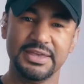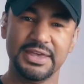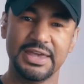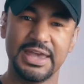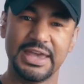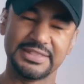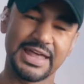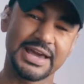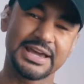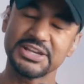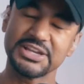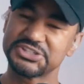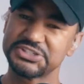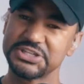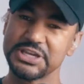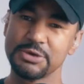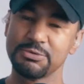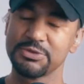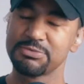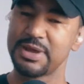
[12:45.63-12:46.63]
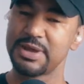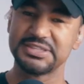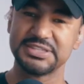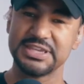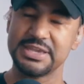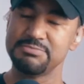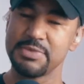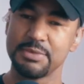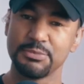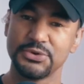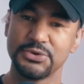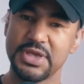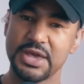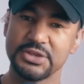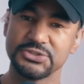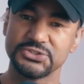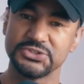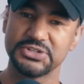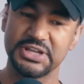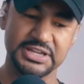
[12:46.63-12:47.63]
And like I shared with my team member
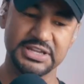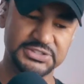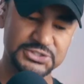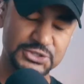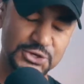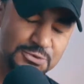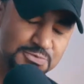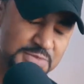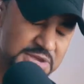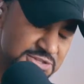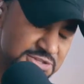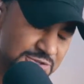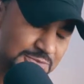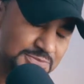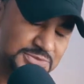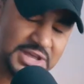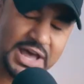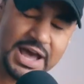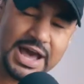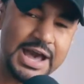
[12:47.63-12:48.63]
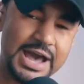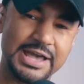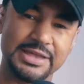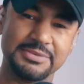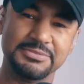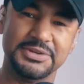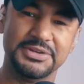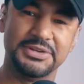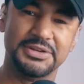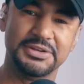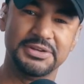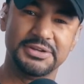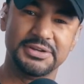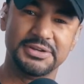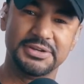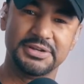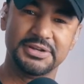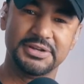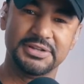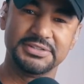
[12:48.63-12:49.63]
yesterday, it took me some time
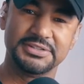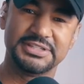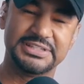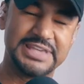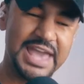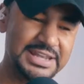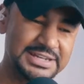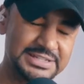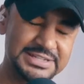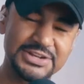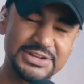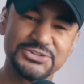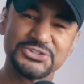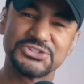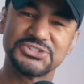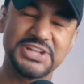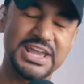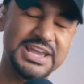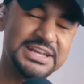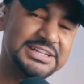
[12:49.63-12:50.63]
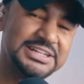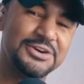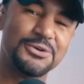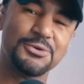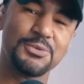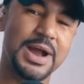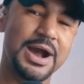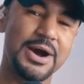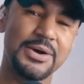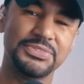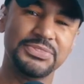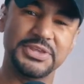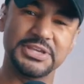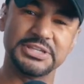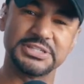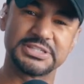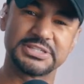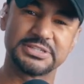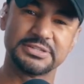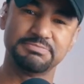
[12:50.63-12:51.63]
to gain an understanding around
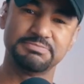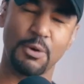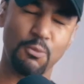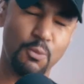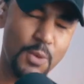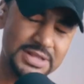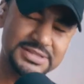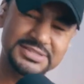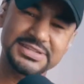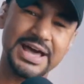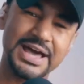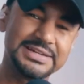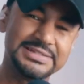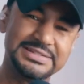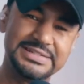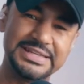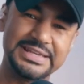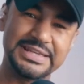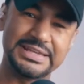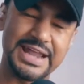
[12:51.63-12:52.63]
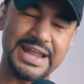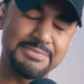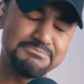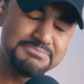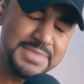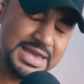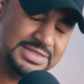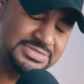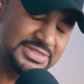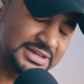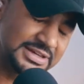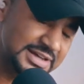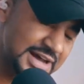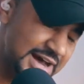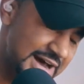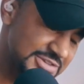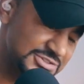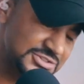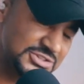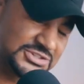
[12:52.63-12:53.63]
this. But once I did, I made the
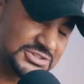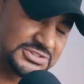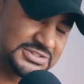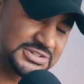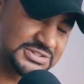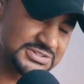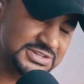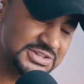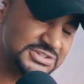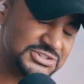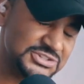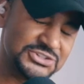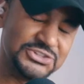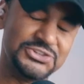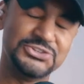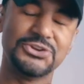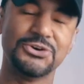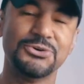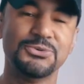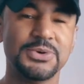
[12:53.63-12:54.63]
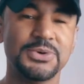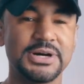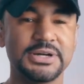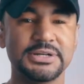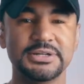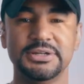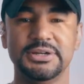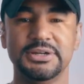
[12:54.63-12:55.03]
conscious decision, you know what?